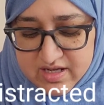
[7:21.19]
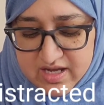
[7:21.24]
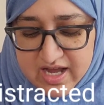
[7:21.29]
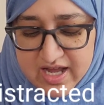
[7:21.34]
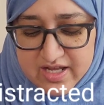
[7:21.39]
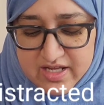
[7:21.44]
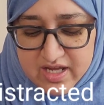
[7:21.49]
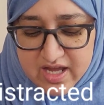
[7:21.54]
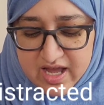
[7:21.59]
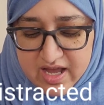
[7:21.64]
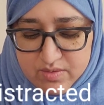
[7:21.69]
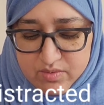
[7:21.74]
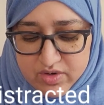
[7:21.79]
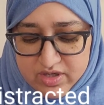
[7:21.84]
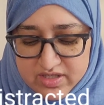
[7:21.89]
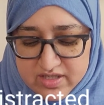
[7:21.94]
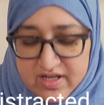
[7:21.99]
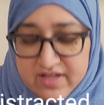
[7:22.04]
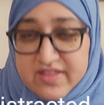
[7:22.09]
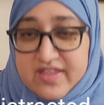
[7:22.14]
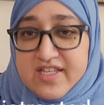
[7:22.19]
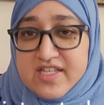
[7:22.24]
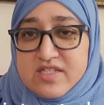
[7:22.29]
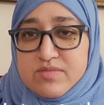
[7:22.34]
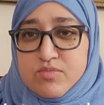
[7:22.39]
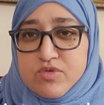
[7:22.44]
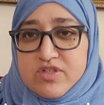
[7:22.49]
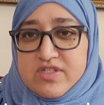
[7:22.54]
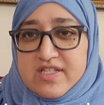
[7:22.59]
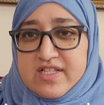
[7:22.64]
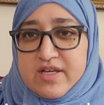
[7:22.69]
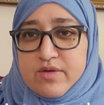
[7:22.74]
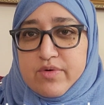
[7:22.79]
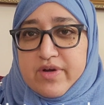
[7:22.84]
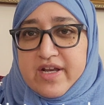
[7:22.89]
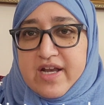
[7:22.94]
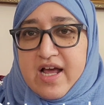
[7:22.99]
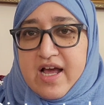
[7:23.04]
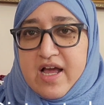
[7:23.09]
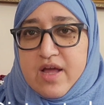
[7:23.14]
I, I worked on this mostly
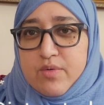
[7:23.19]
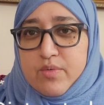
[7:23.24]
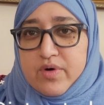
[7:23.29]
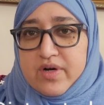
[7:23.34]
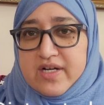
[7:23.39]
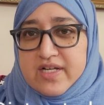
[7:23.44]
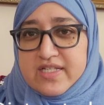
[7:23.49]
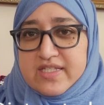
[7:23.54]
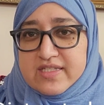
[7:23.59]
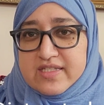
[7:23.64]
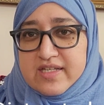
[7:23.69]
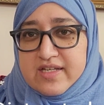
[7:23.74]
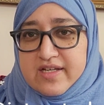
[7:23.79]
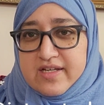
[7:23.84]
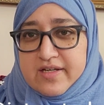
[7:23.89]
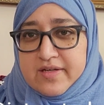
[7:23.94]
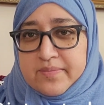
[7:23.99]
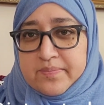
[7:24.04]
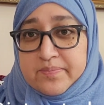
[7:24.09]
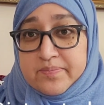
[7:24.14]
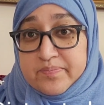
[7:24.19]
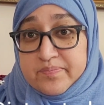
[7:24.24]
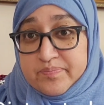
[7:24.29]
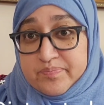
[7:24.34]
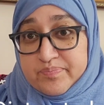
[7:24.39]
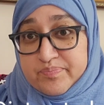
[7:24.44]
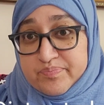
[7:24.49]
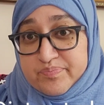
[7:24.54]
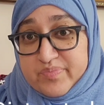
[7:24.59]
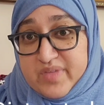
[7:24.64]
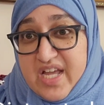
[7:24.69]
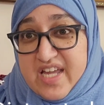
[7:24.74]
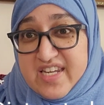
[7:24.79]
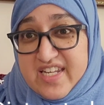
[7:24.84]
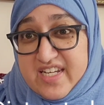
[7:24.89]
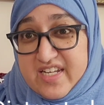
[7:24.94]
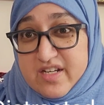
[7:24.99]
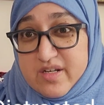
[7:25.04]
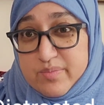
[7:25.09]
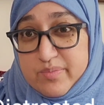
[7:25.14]
when I was, um, I
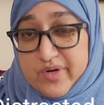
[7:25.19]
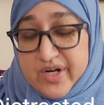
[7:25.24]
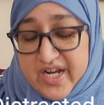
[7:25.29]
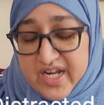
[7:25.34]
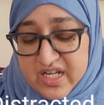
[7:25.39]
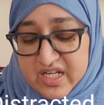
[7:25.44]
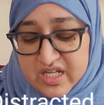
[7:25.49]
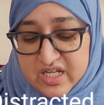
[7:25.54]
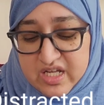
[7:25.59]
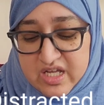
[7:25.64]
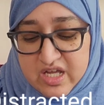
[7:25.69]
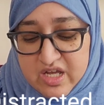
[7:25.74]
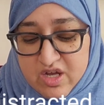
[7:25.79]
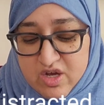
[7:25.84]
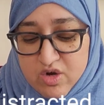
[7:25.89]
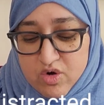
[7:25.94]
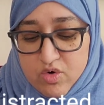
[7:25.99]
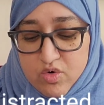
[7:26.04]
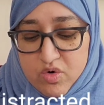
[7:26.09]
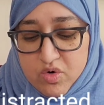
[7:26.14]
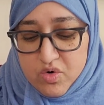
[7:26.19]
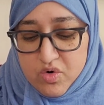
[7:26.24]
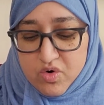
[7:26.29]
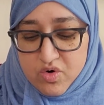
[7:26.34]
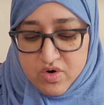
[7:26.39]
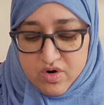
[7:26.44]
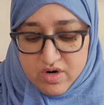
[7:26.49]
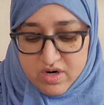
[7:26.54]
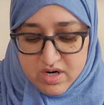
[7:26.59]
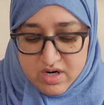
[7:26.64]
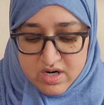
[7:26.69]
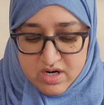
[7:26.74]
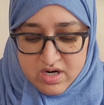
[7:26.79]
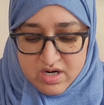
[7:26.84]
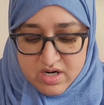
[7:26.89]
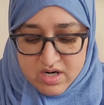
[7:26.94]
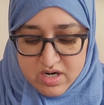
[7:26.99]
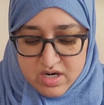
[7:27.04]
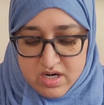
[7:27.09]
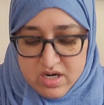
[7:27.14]
needed a break
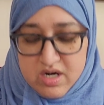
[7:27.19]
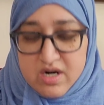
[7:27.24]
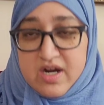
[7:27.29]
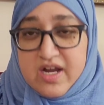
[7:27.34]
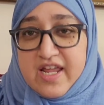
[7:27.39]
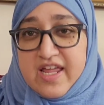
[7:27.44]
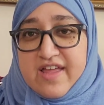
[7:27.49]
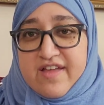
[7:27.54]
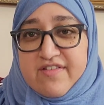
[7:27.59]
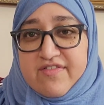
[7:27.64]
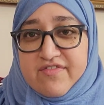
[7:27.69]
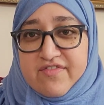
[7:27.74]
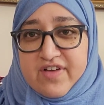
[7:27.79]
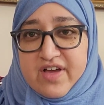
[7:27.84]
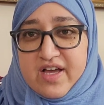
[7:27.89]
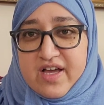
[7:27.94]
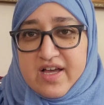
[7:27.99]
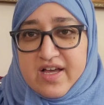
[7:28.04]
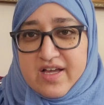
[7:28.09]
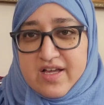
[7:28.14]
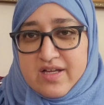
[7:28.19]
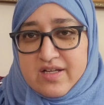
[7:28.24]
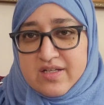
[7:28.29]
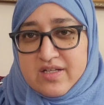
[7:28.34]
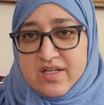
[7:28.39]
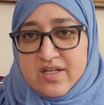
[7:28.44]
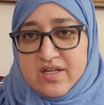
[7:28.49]
or if uh,